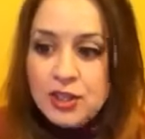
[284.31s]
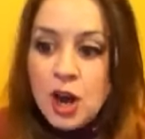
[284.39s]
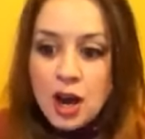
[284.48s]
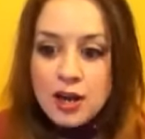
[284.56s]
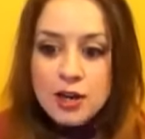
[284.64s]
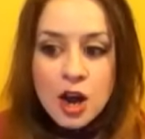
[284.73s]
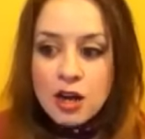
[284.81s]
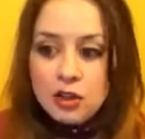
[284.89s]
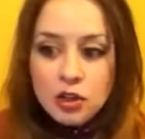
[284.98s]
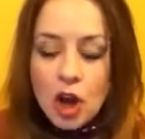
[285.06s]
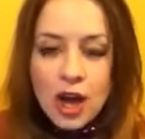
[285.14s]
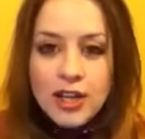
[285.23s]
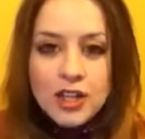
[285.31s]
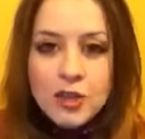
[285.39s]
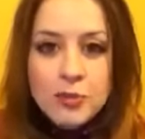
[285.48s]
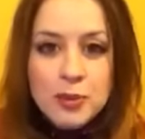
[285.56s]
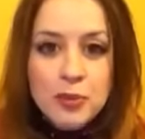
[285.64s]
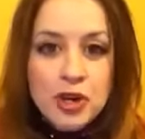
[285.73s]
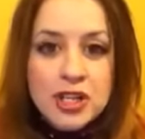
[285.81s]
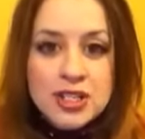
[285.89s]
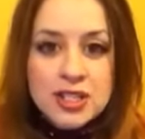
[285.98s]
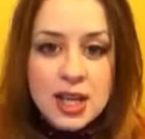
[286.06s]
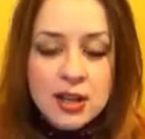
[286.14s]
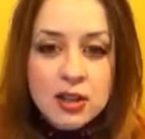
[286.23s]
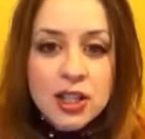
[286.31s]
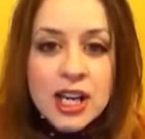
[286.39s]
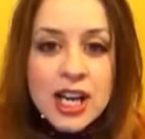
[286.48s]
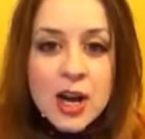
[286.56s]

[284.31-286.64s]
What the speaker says: Not a lot, it could be pretty subtle,